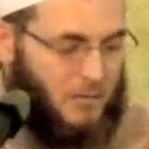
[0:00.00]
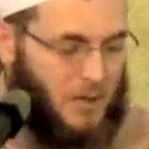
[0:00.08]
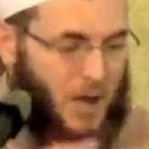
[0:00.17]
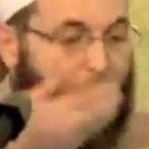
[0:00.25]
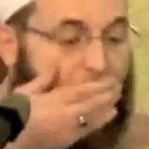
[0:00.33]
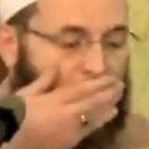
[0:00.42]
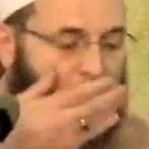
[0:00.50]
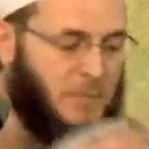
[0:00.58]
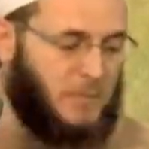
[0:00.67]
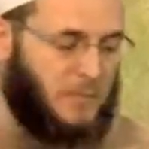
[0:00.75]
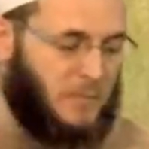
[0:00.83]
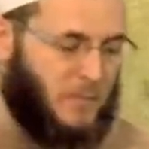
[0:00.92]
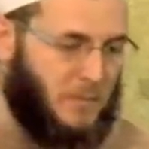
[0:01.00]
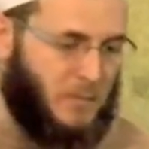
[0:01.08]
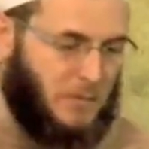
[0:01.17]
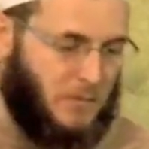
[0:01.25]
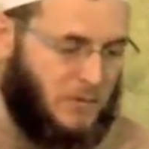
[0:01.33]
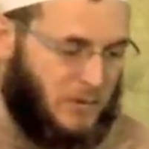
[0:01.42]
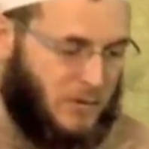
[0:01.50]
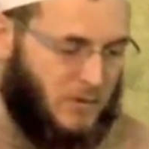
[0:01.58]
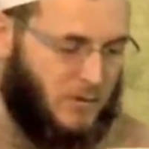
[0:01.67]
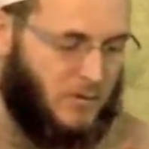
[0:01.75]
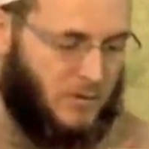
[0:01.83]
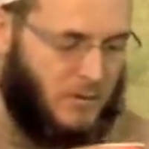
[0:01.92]

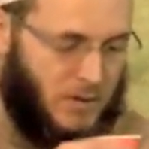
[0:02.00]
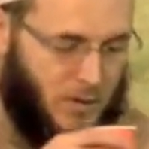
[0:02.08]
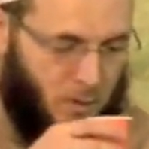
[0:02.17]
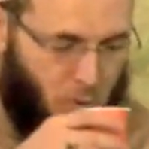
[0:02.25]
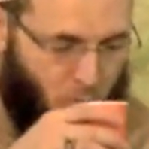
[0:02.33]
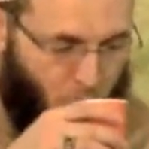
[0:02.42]
[no speech]